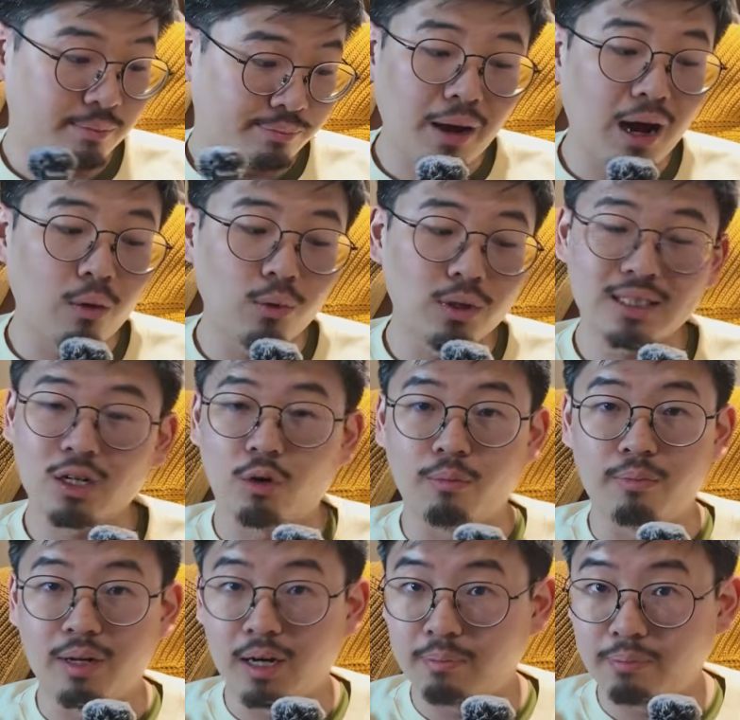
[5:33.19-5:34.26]
It powers
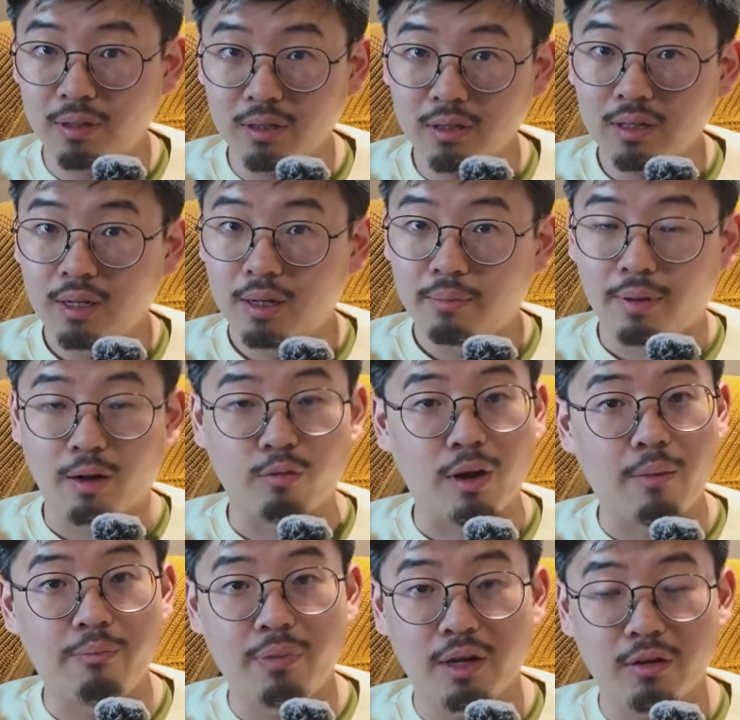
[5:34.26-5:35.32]
out Blurple by
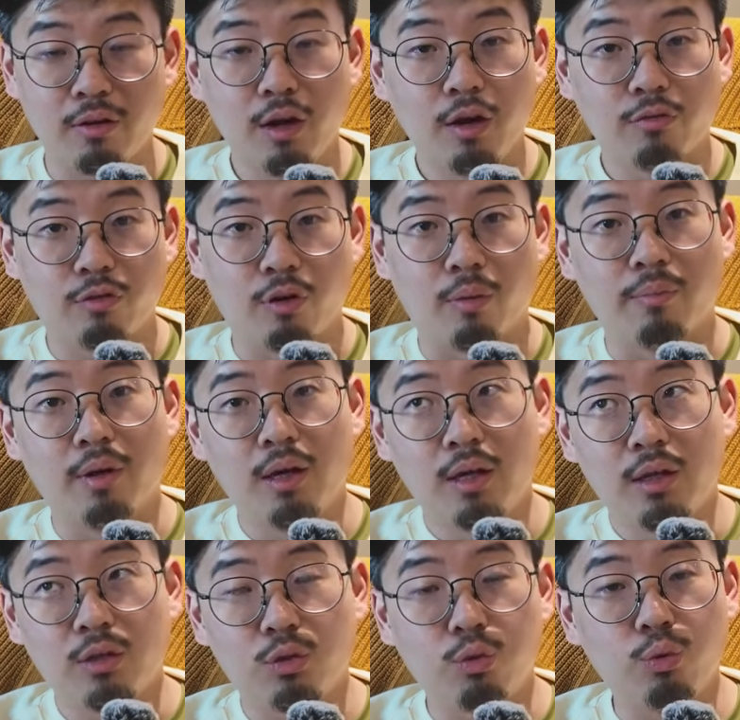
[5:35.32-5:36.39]
ramping from
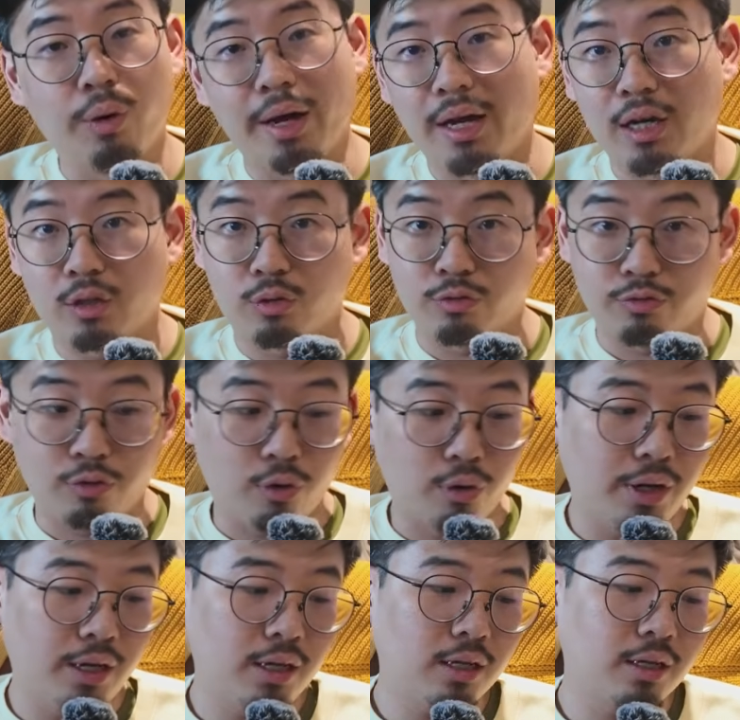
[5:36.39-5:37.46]
2 ink to
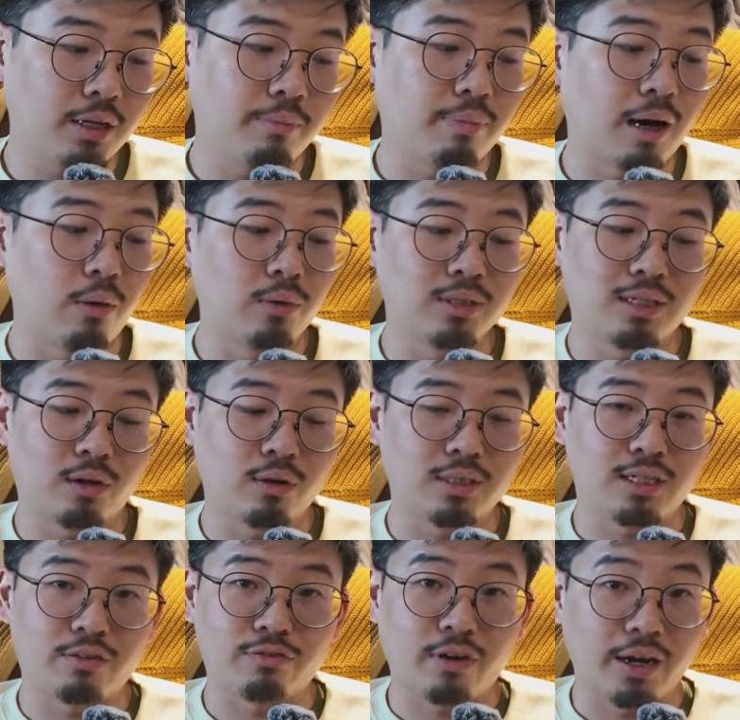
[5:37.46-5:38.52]
4 ink, it powers out
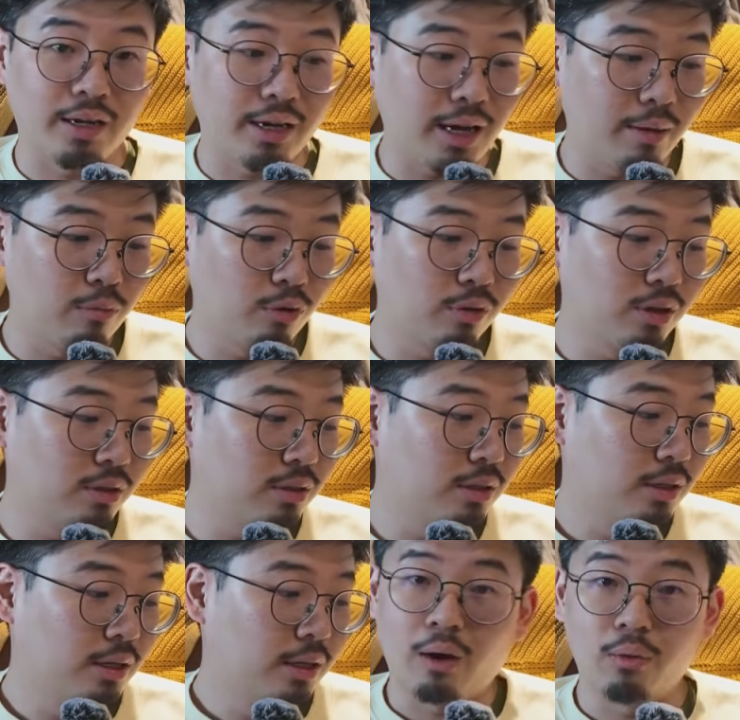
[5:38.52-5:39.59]
Sapphire Emerald,
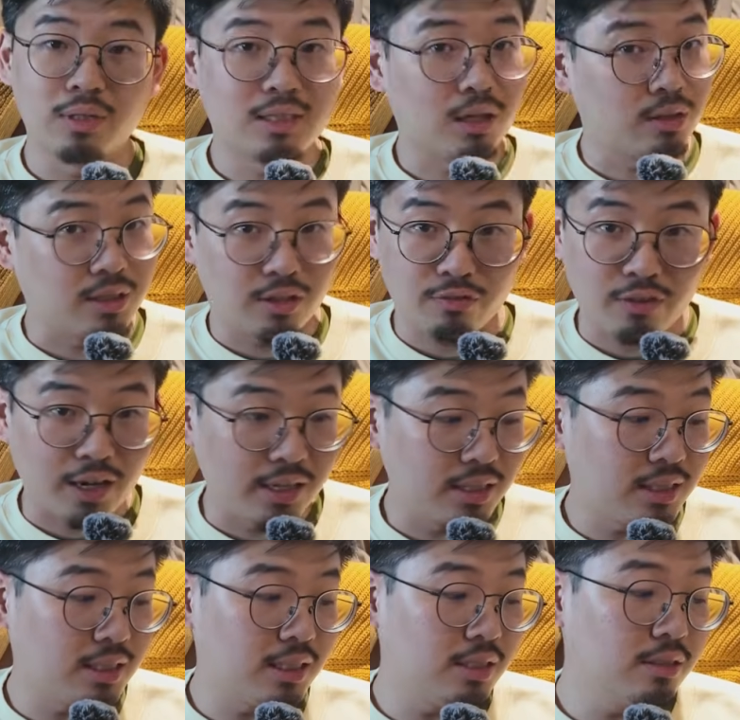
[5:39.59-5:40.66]
it powers out
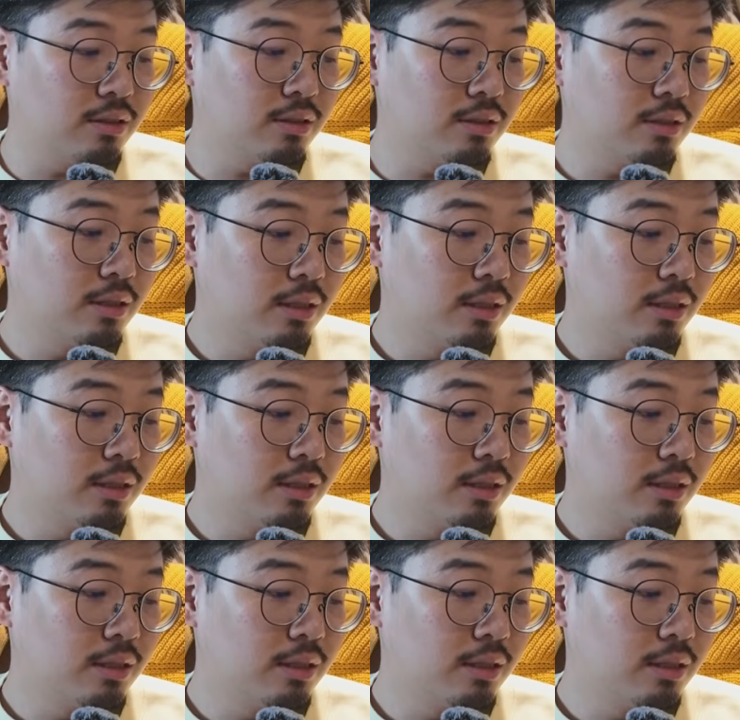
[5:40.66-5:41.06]
Sapphire Steel,